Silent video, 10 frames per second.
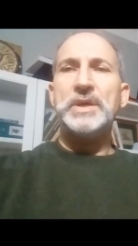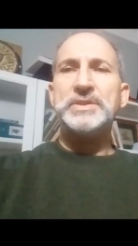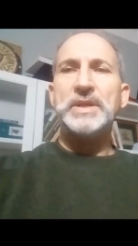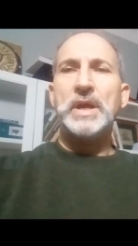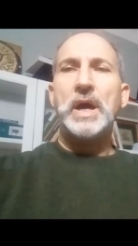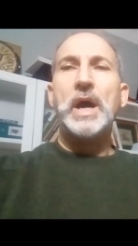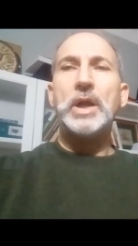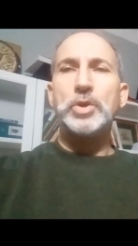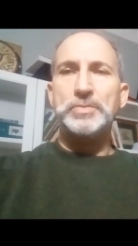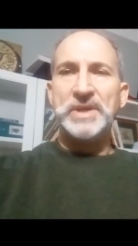Piercing
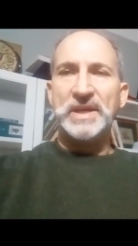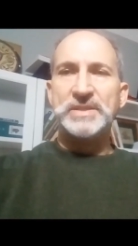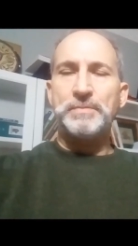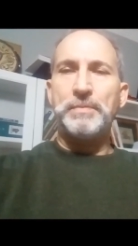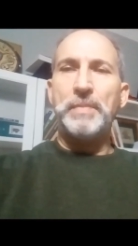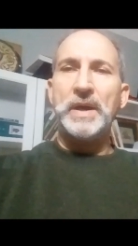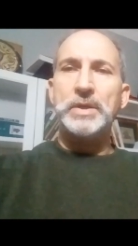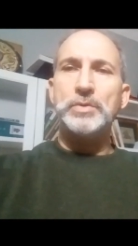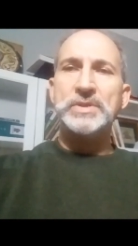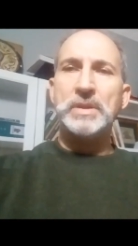hard objects by
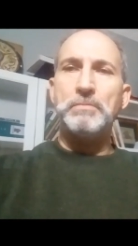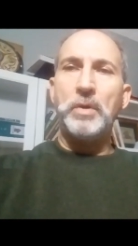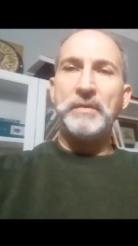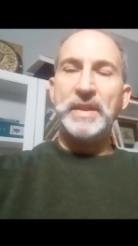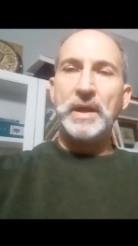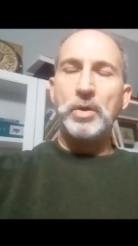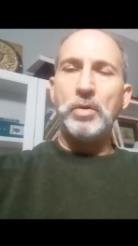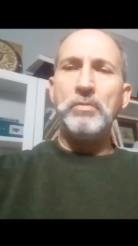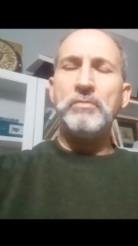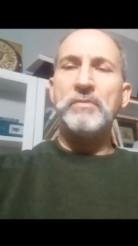using bow and
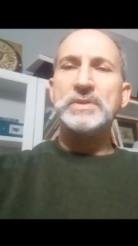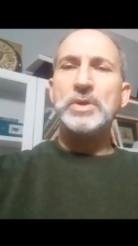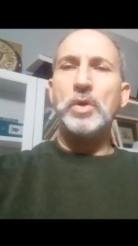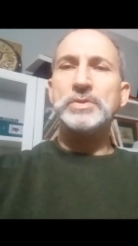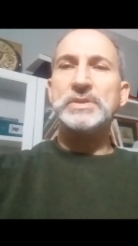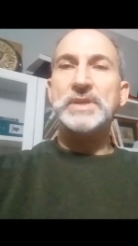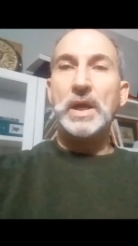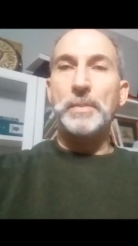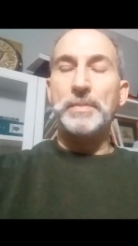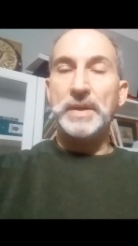arrow was called
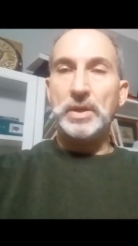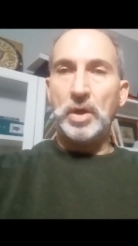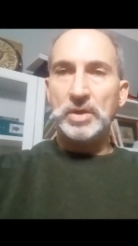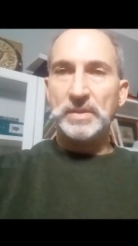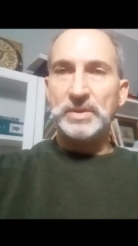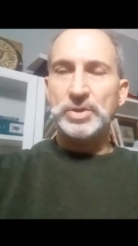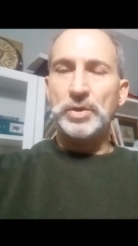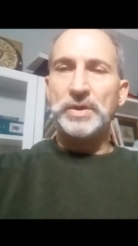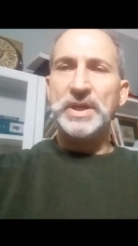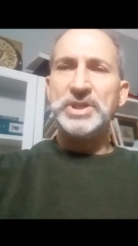darb in Ottoman
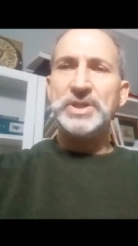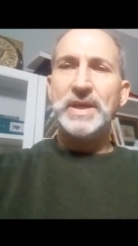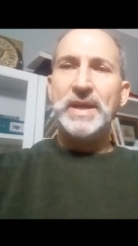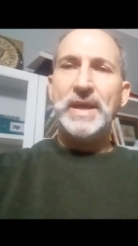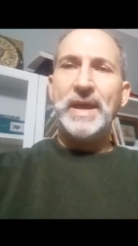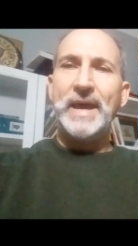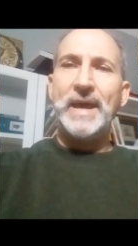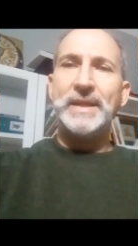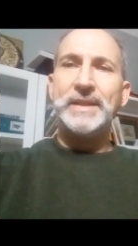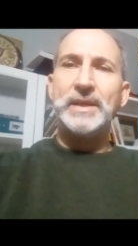Turkish,
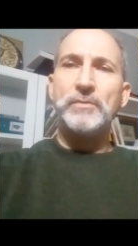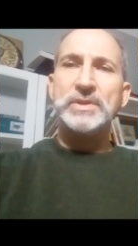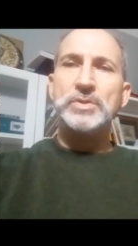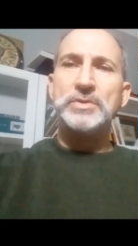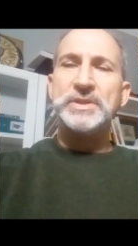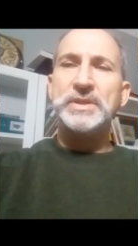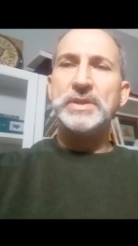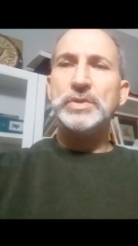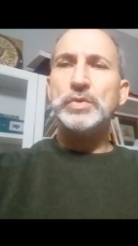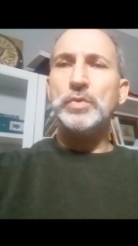and it was
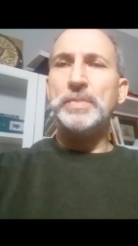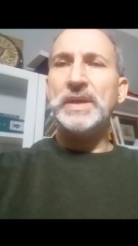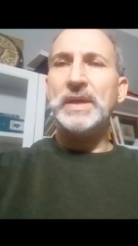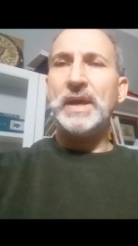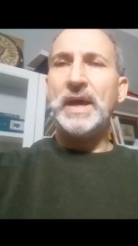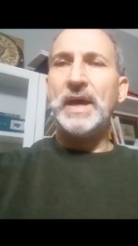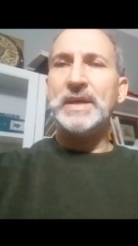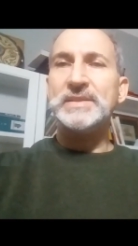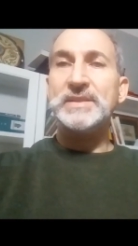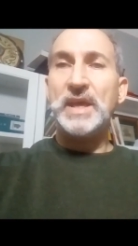considered to be
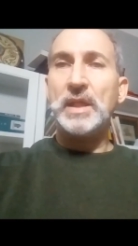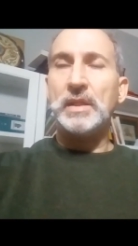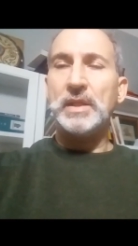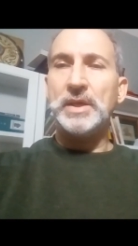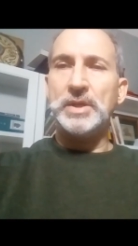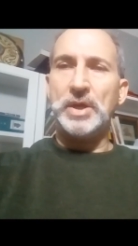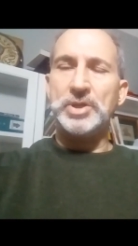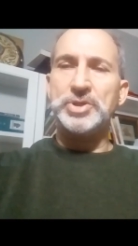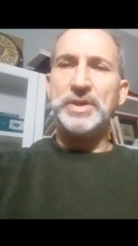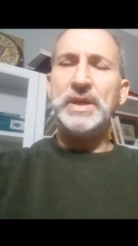a skill in
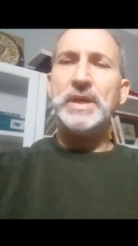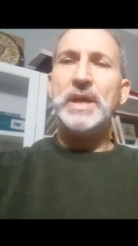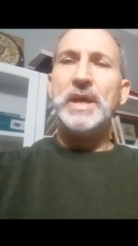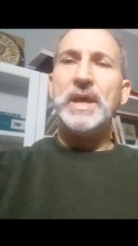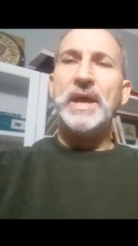archery,